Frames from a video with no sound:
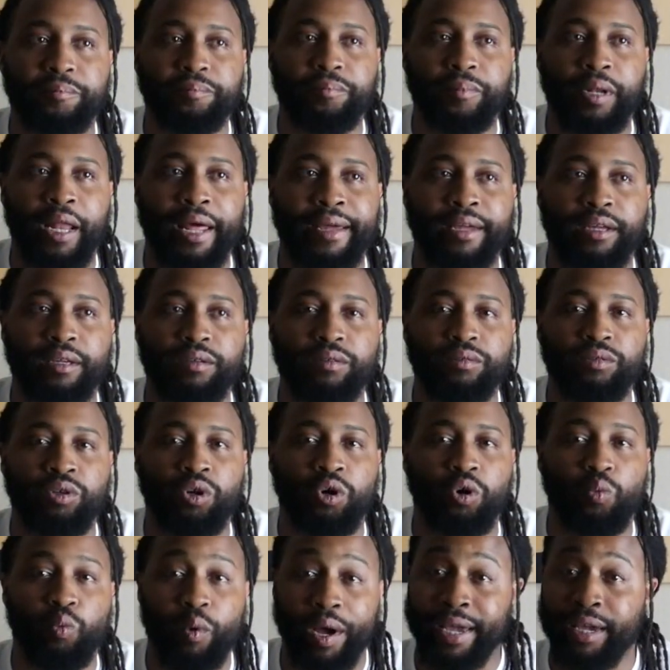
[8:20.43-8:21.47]

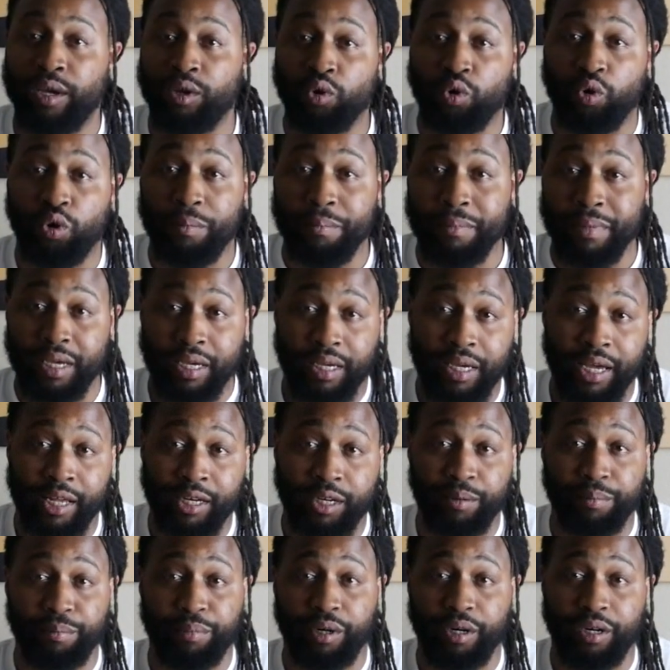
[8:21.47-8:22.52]
waiting on me at
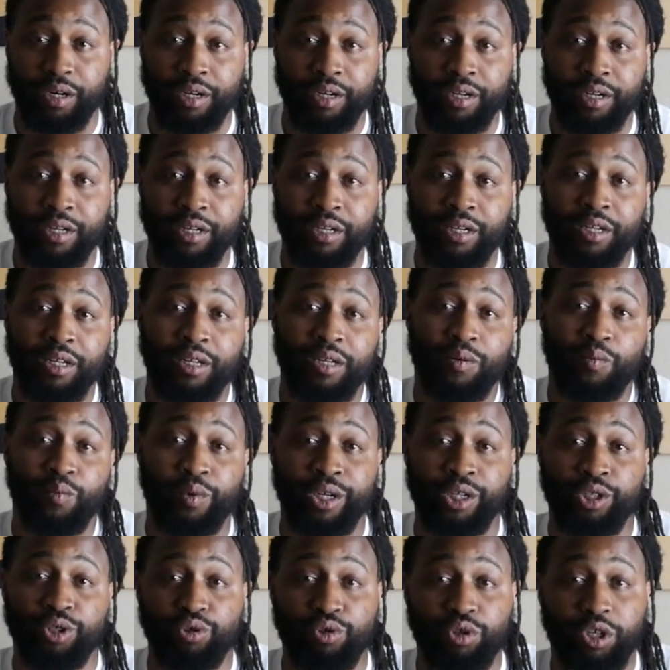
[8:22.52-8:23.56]
the bar
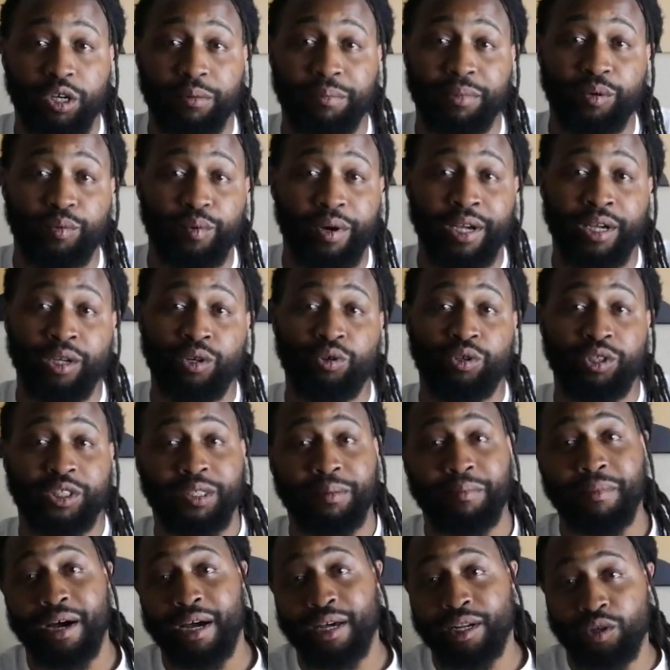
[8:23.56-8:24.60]
when you could be waiting on
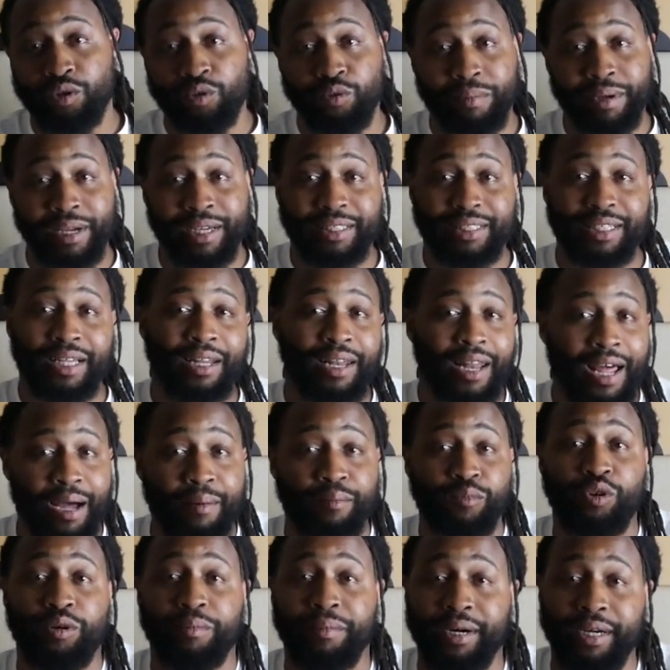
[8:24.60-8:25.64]
somebody who makes a lot
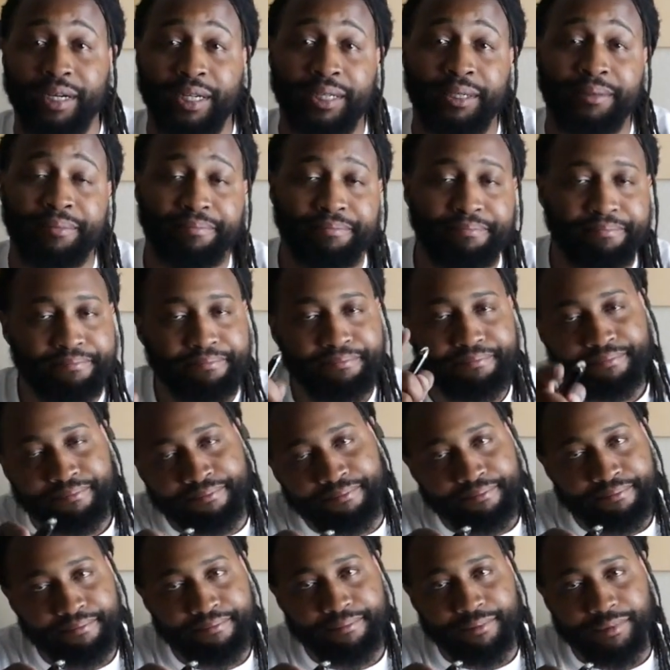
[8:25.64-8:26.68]
more money.
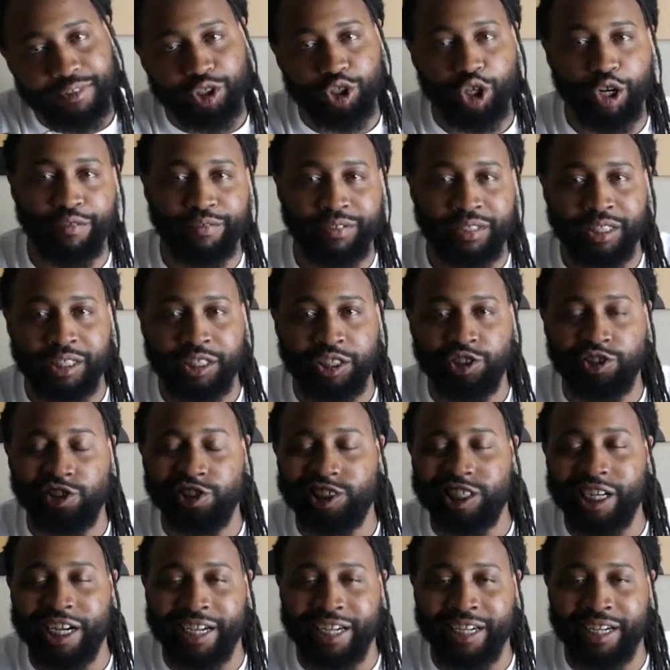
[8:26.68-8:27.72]
Service industry
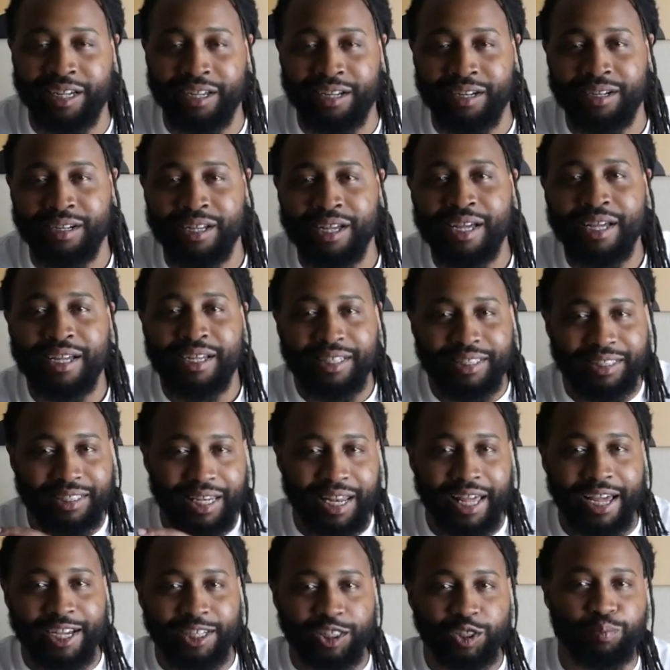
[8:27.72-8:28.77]
check-in /
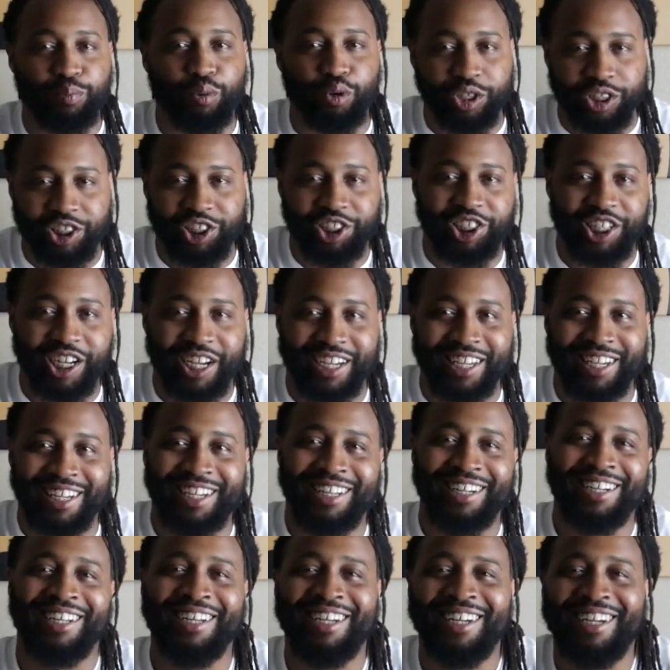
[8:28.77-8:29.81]
sports check-in.